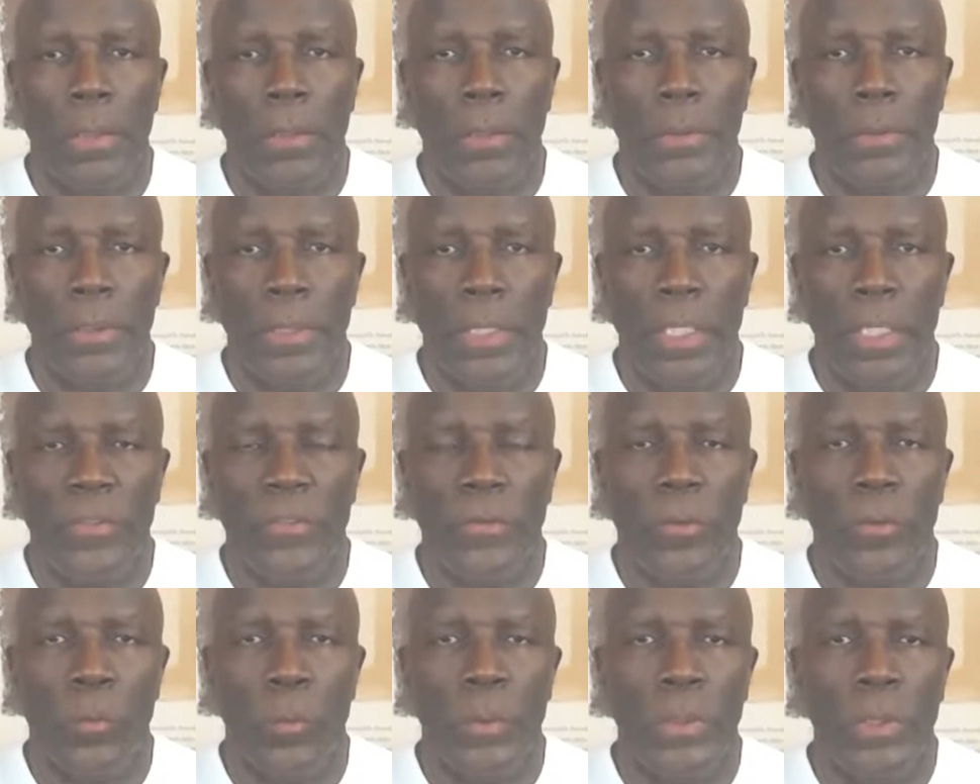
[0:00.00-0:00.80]
Yes,
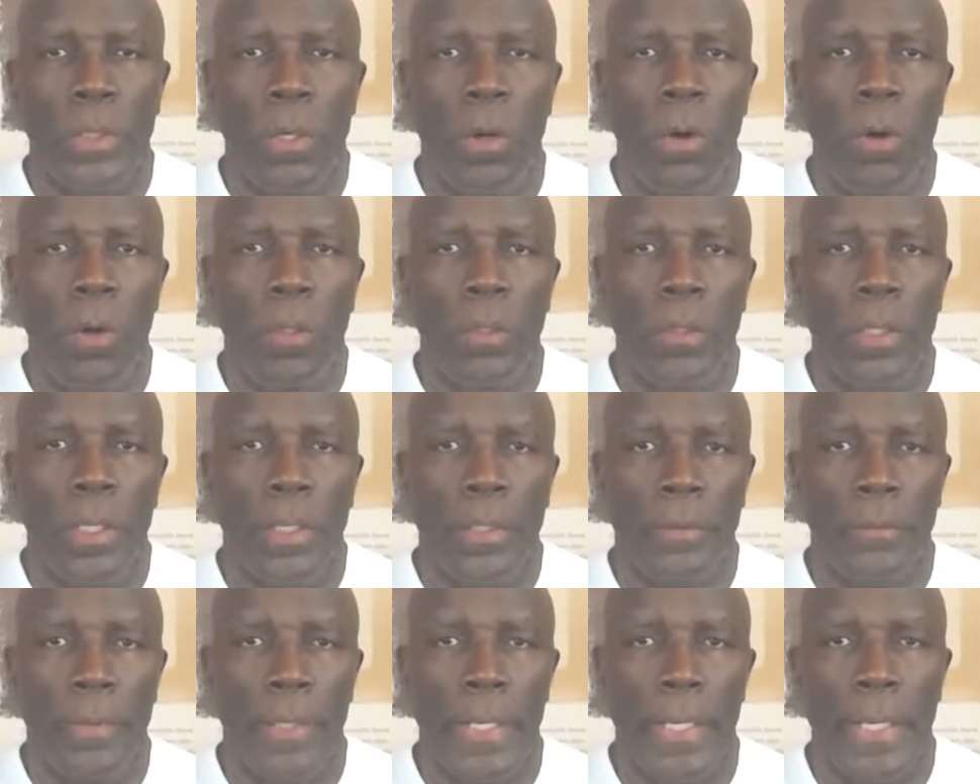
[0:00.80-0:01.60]
we all are
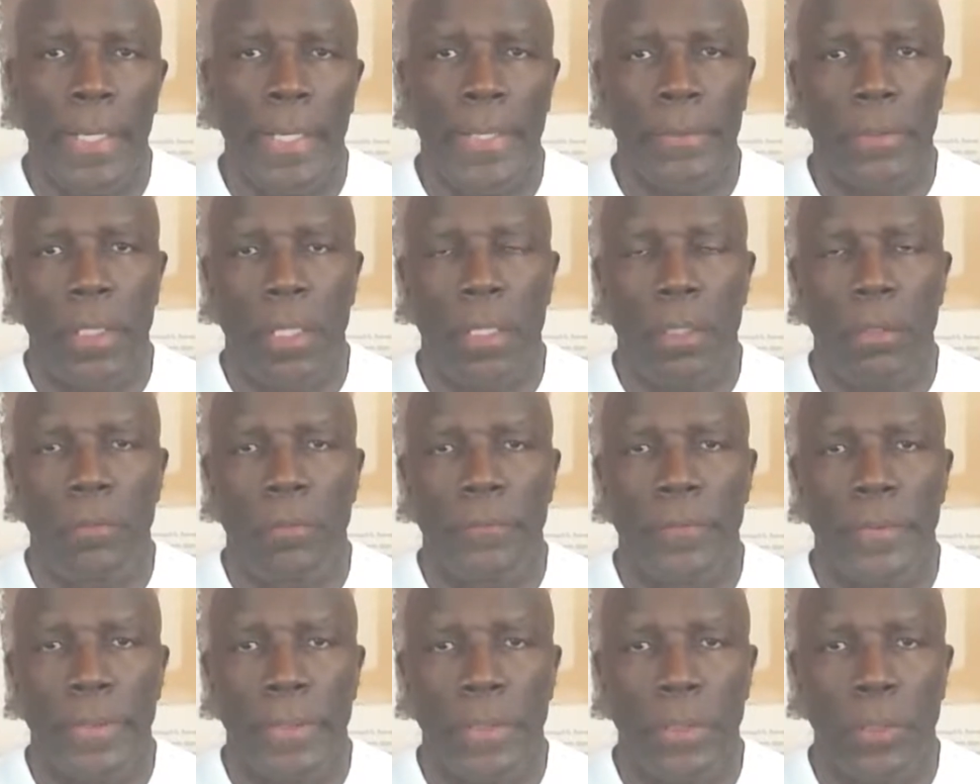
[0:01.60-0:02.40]
crying out
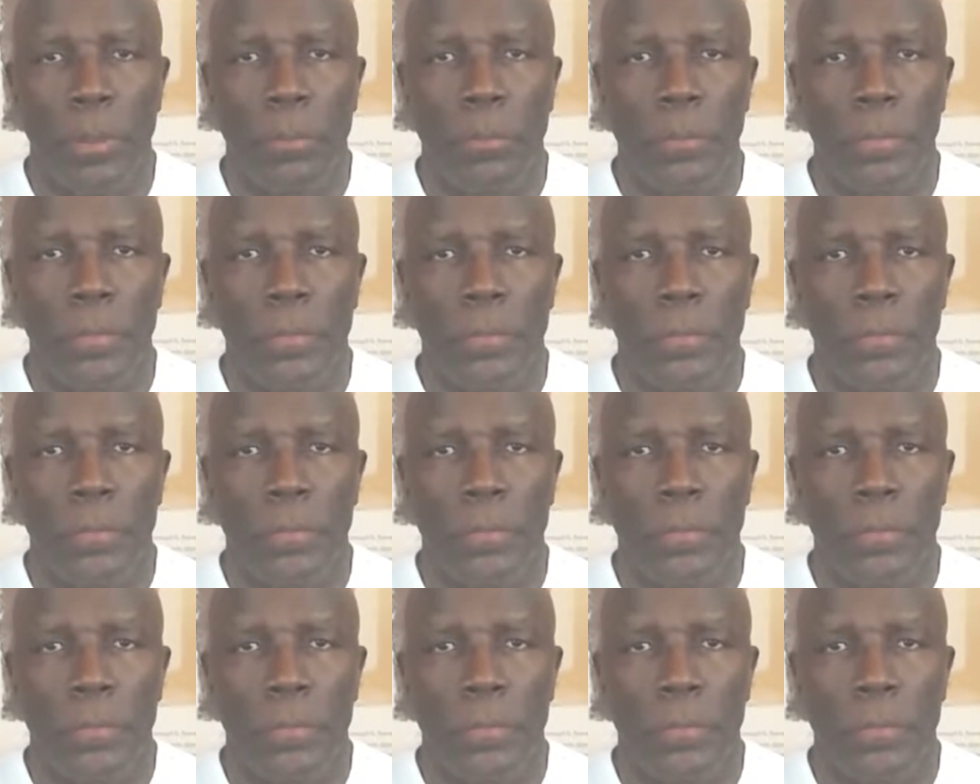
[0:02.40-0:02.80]
for help.